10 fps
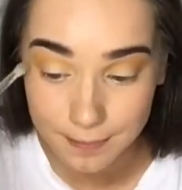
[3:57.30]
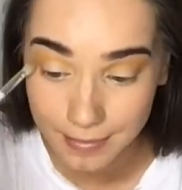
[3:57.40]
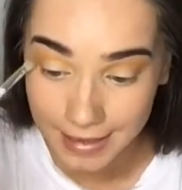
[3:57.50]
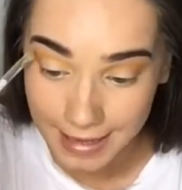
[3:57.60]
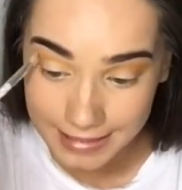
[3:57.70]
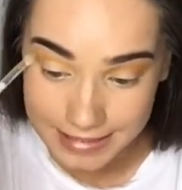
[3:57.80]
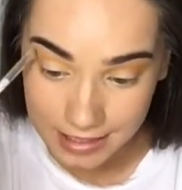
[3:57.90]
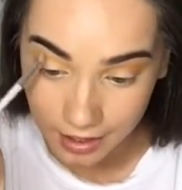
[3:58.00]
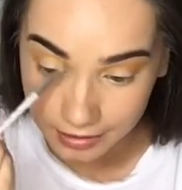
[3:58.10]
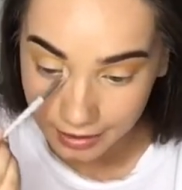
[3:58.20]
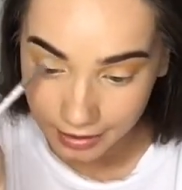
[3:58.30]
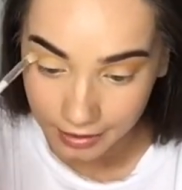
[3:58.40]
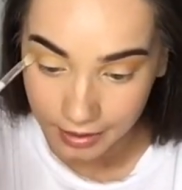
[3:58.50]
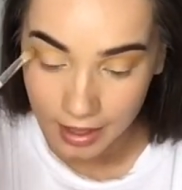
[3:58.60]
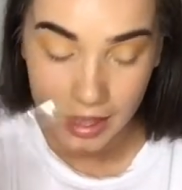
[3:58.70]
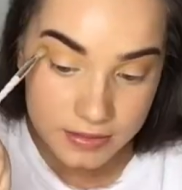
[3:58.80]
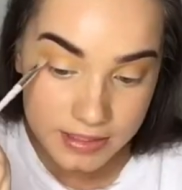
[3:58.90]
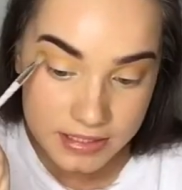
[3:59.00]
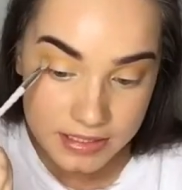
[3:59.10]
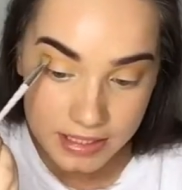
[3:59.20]
blend honey.
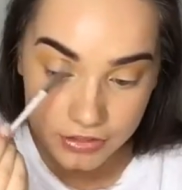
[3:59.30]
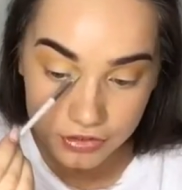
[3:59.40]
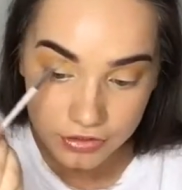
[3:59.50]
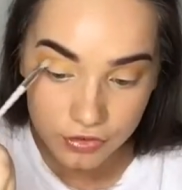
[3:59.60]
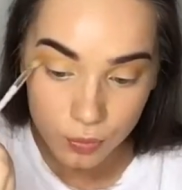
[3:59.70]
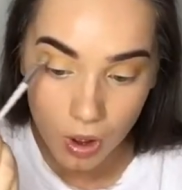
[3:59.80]
This is literally just